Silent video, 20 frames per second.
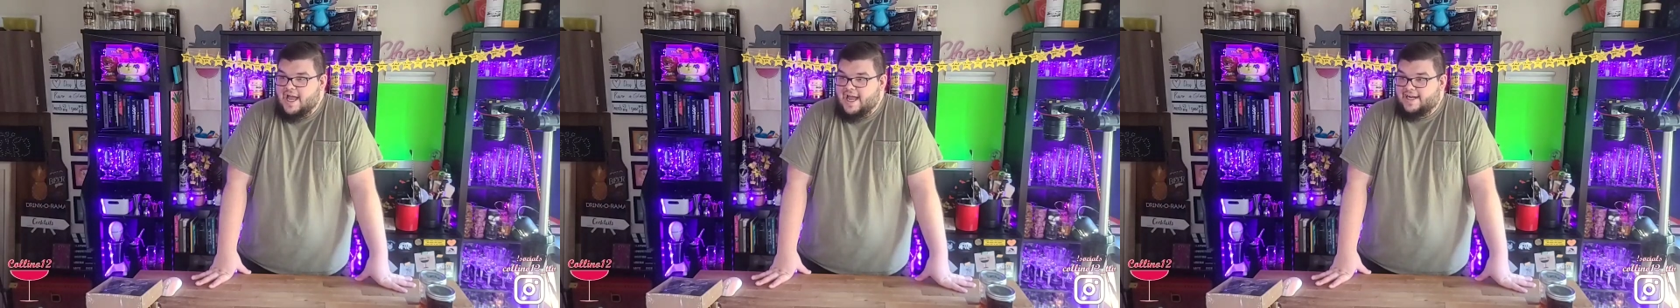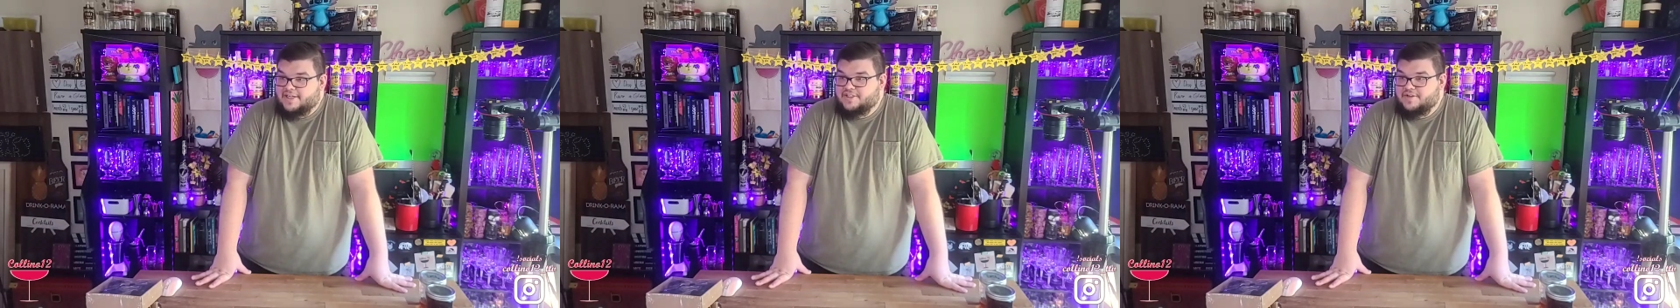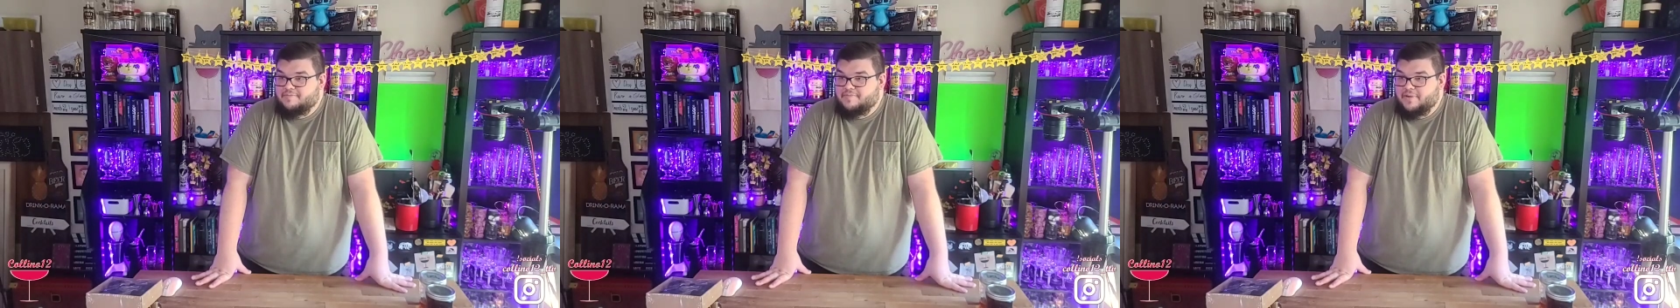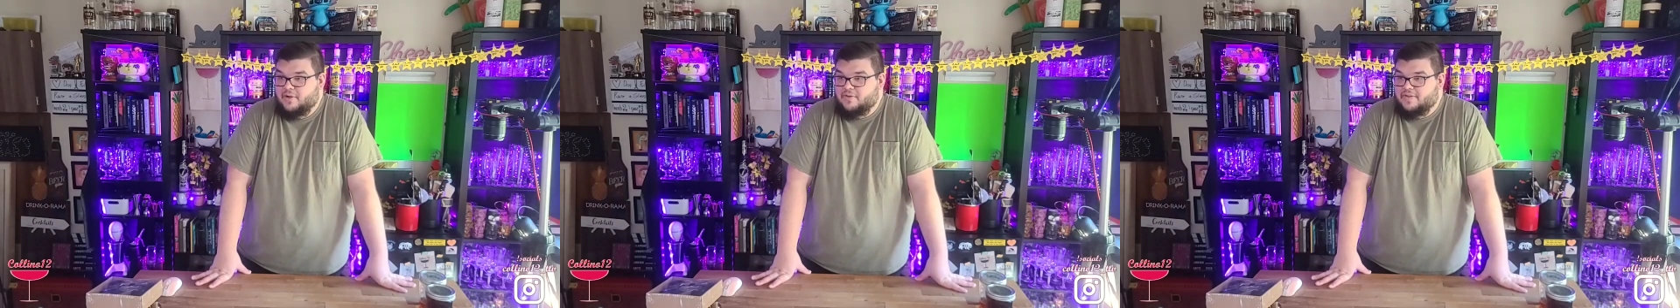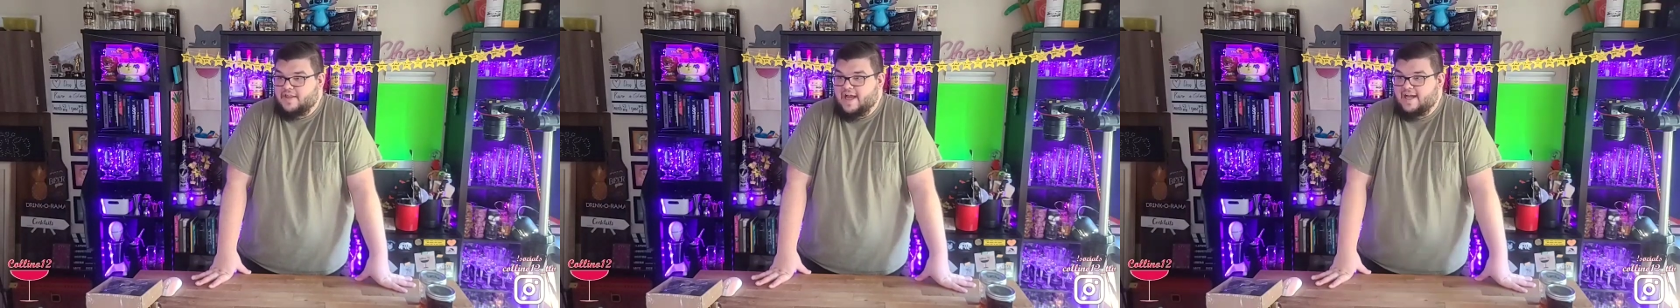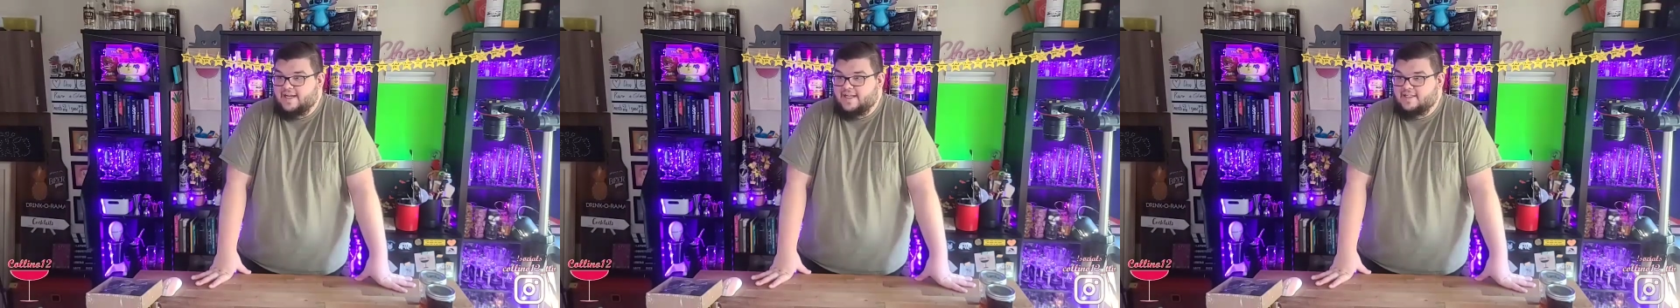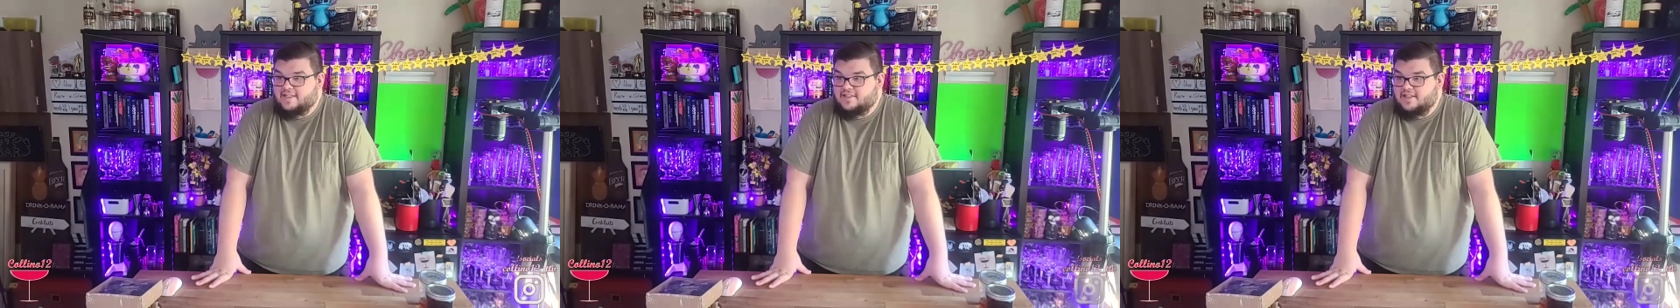I actually built
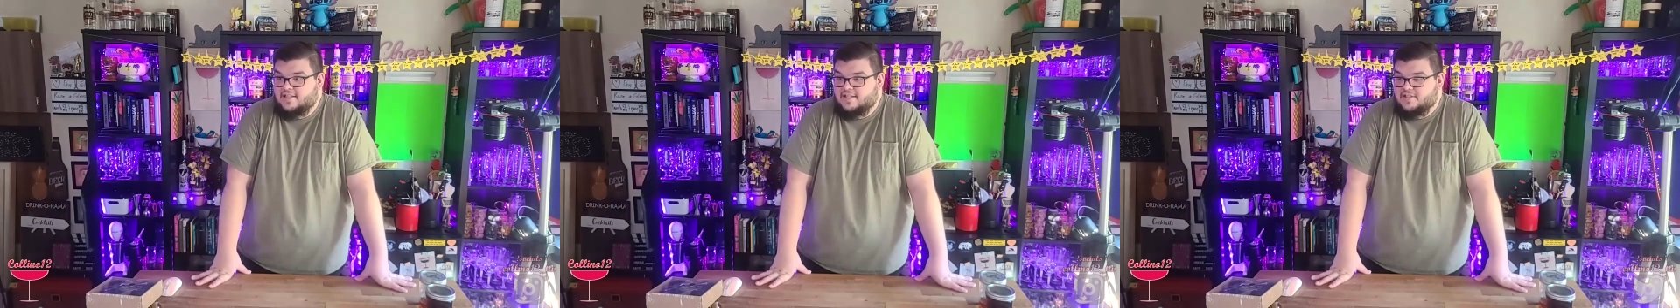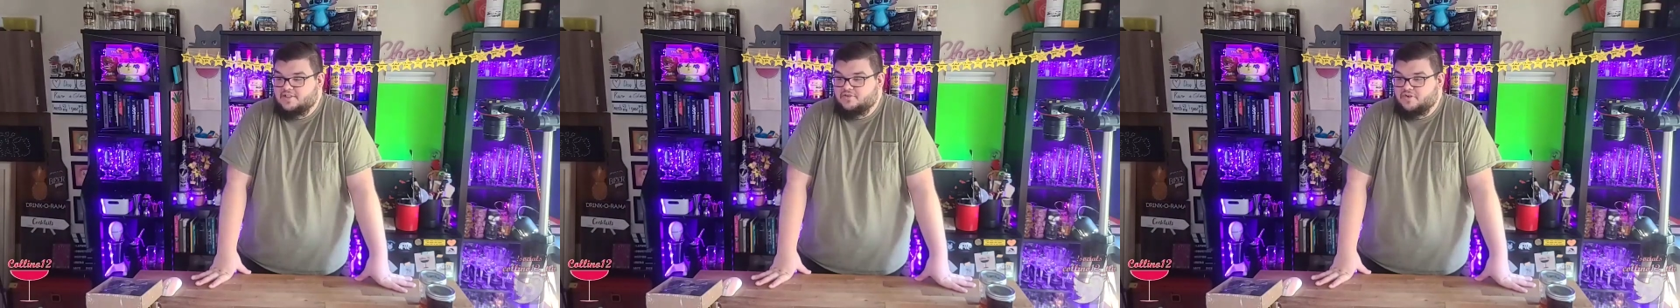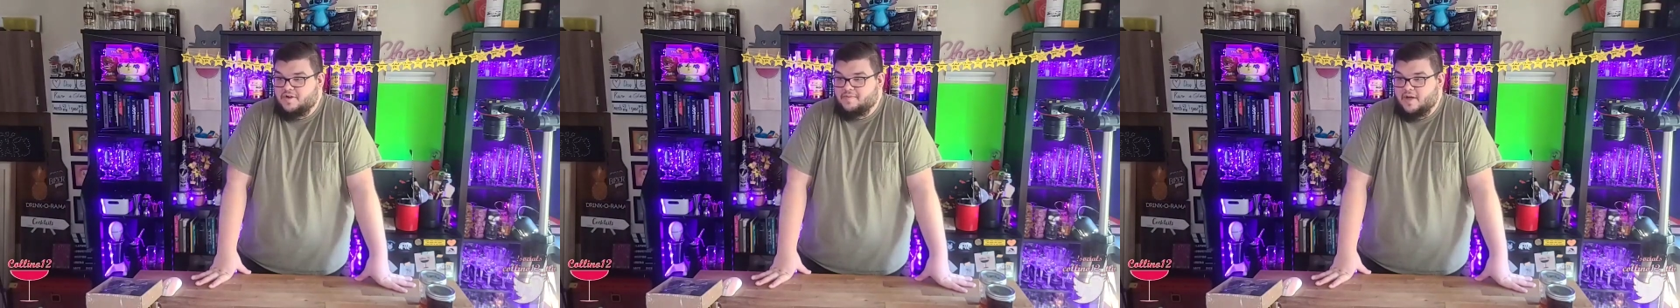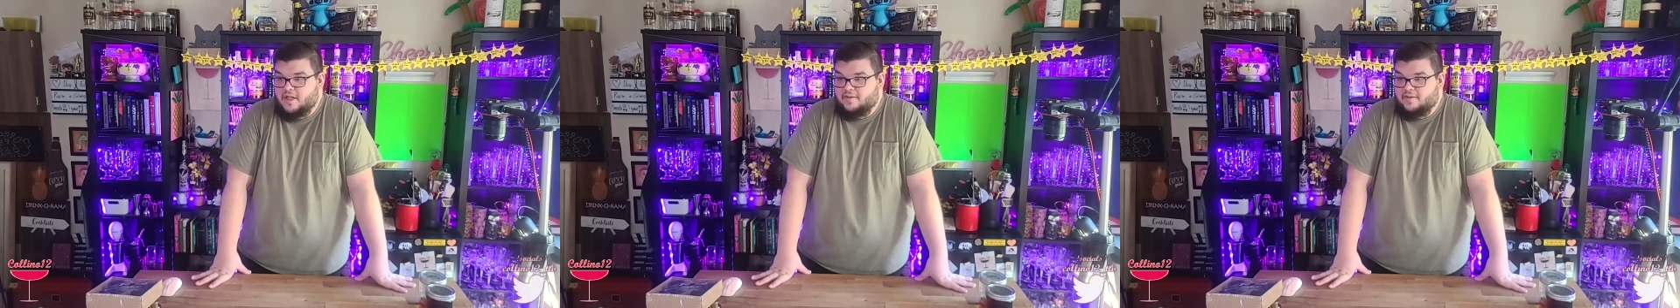that into the stream